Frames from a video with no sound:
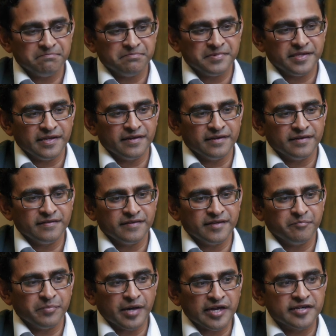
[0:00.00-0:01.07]
The
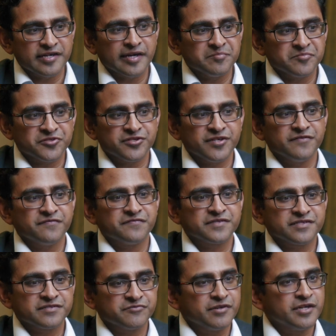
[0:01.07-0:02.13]
paradigm
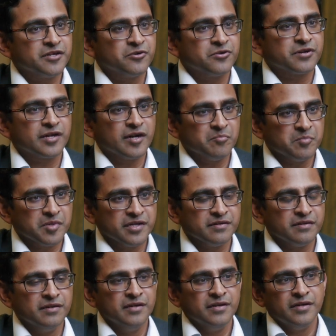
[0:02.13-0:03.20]
shift's really going to come in
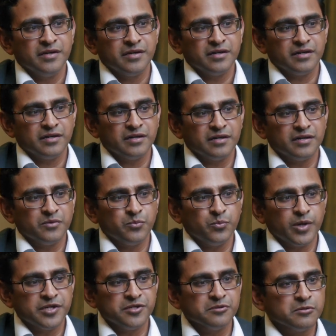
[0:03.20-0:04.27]

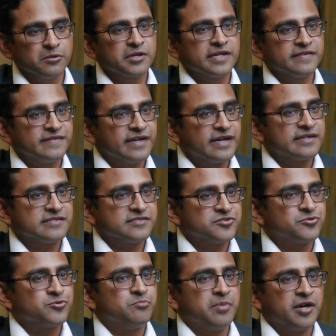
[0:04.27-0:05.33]
when you look at that as a
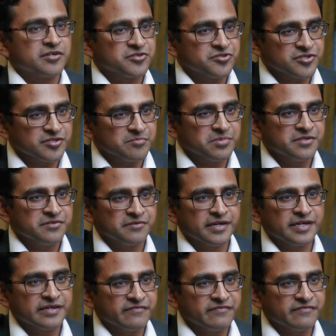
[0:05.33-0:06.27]
true partnership, right?